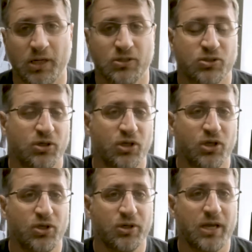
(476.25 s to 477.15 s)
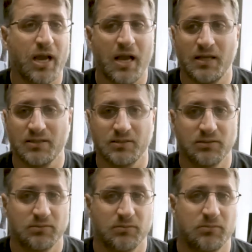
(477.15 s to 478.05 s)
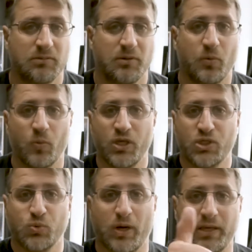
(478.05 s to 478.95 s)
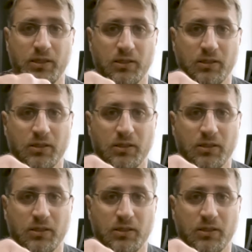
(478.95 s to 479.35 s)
So you can ask which way.